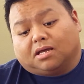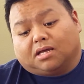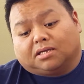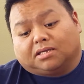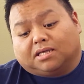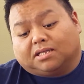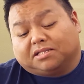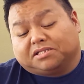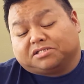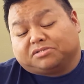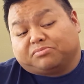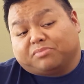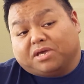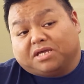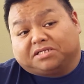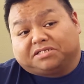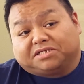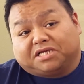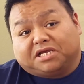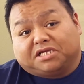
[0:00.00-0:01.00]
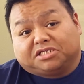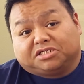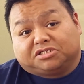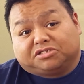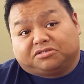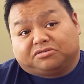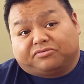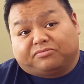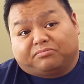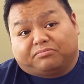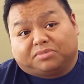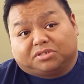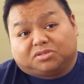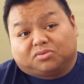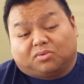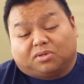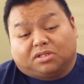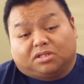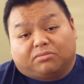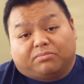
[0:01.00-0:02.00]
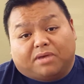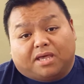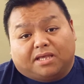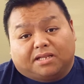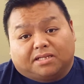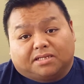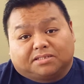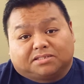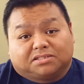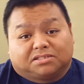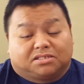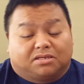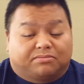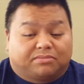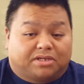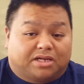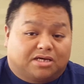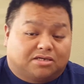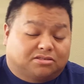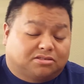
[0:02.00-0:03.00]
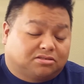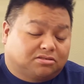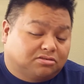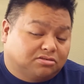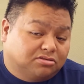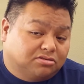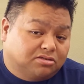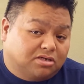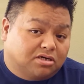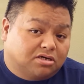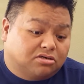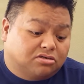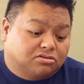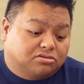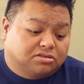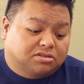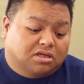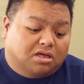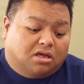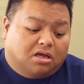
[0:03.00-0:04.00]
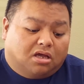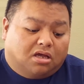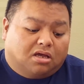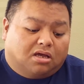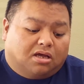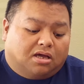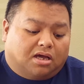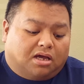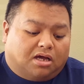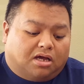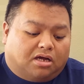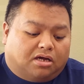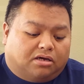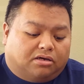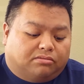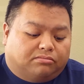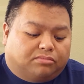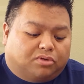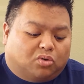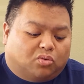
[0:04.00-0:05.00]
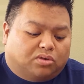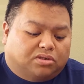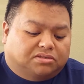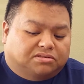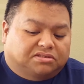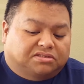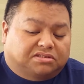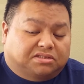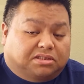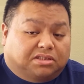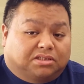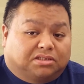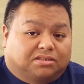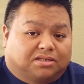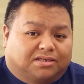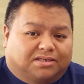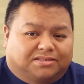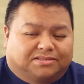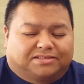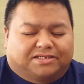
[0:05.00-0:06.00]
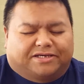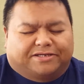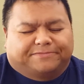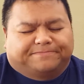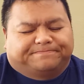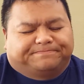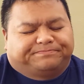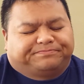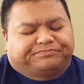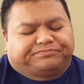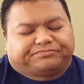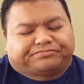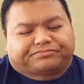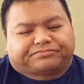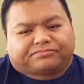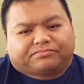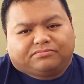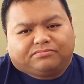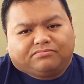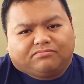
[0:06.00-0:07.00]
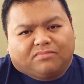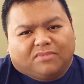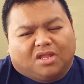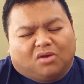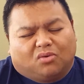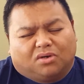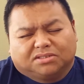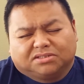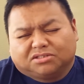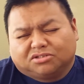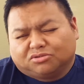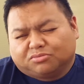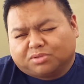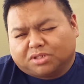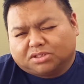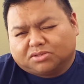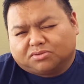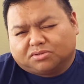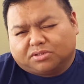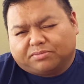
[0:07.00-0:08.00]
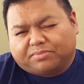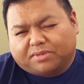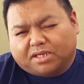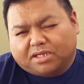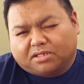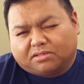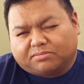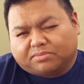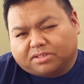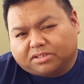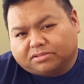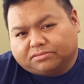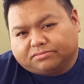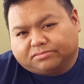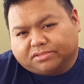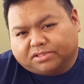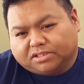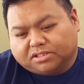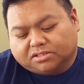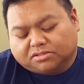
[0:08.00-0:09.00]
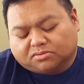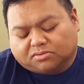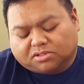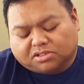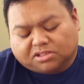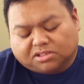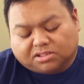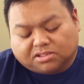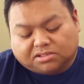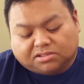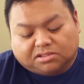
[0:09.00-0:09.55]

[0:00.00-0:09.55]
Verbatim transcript: Again, this may change between the beta to something else. Who knows? Um, but we'll see. Like I said, wasn't too impressed with the beta, but it is what it is.